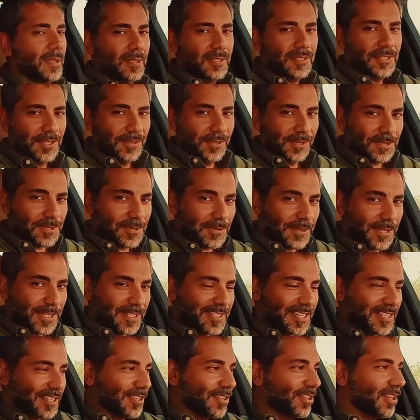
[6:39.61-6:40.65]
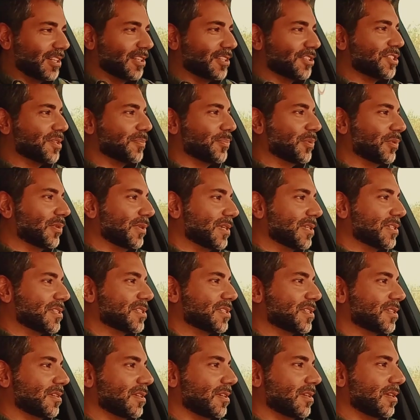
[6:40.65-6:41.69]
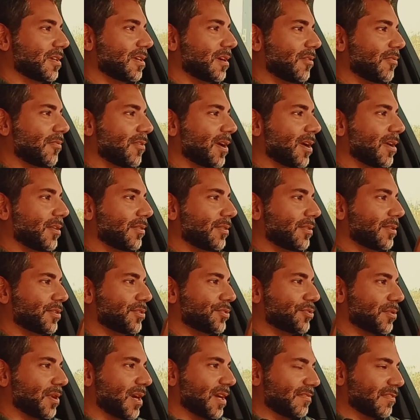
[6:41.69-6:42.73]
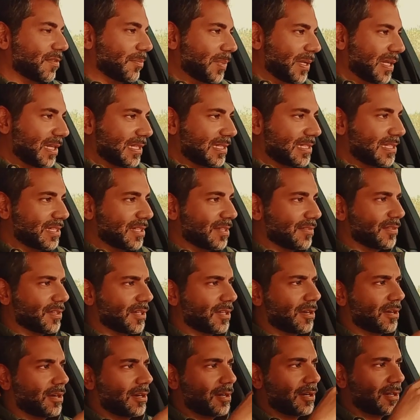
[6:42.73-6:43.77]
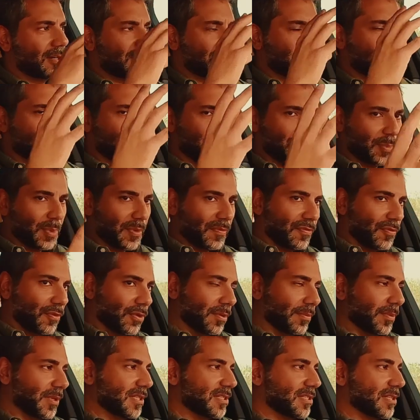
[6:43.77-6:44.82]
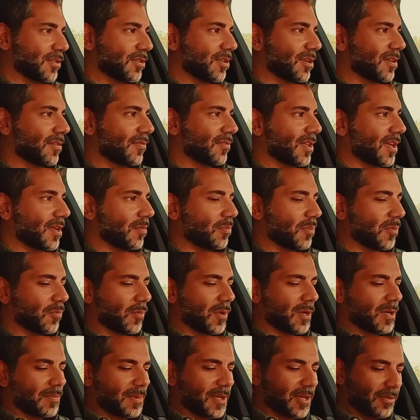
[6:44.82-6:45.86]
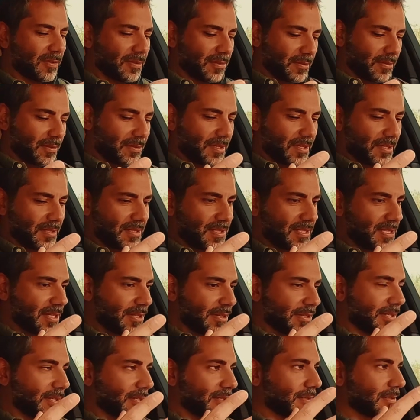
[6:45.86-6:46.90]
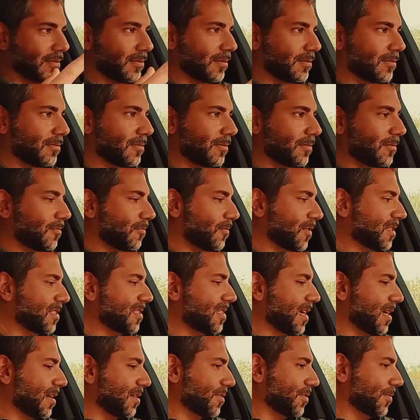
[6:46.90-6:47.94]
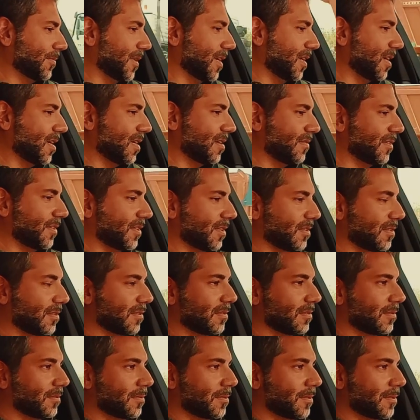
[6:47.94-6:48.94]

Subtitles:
So those are the technology points around the drivability of the car and the performance and all of that. But what about the interior? What tech do we have here?